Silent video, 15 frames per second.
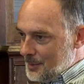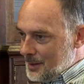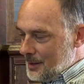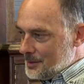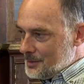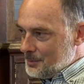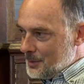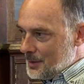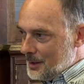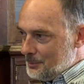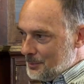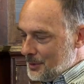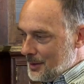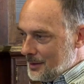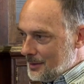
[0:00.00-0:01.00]
I mean, that's what I'd
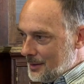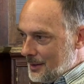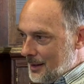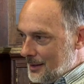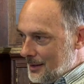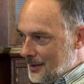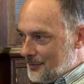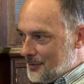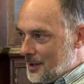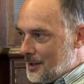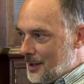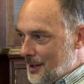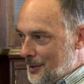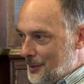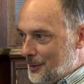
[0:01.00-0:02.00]
put under the heading of
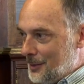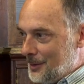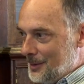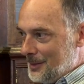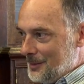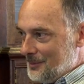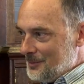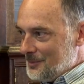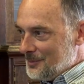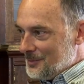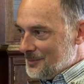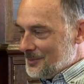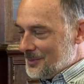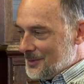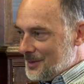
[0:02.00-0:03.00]
denial.
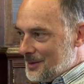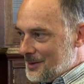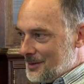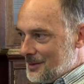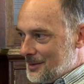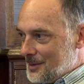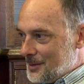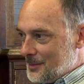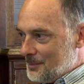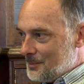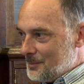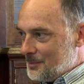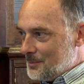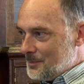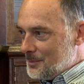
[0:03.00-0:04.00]
And
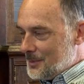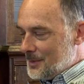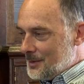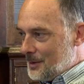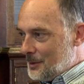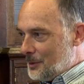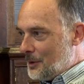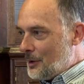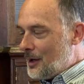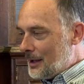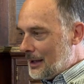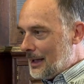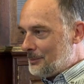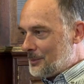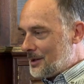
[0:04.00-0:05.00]
you know, there are
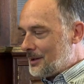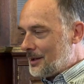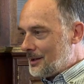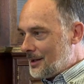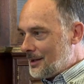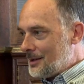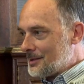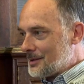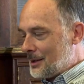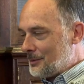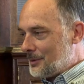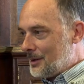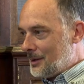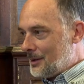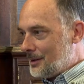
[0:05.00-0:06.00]
lambda deniers
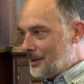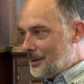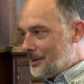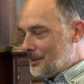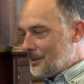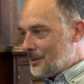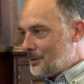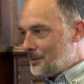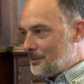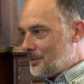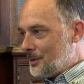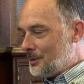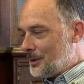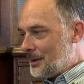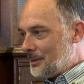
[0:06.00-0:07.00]
out there who,
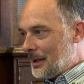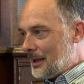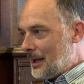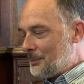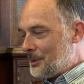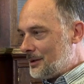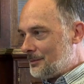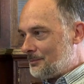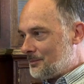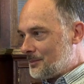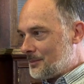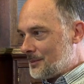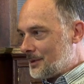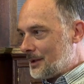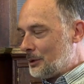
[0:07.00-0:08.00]
who are happy to,
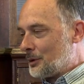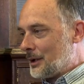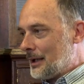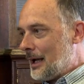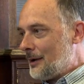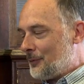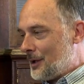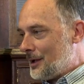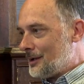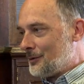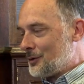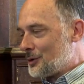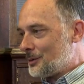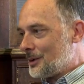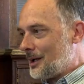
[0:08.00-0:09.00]
no, to look not, at every
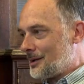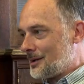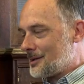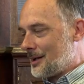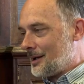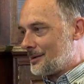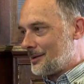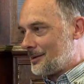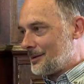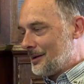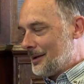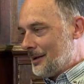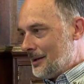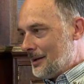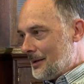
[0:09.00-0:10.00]
individual no, data set and,
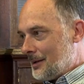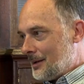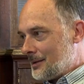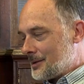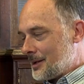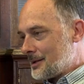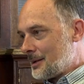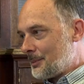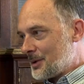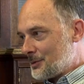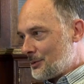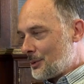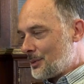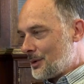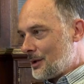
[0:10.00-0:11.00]
and no, say something's
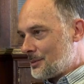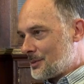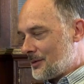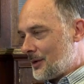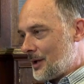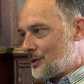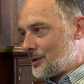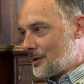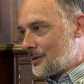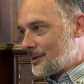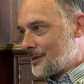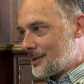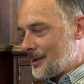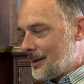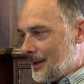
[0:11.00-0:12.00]
wrong with no, the observations. No, I, I'm
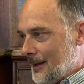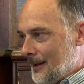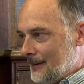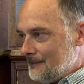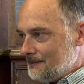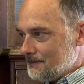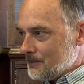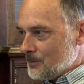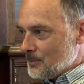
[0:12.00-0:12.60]
not saying it's real.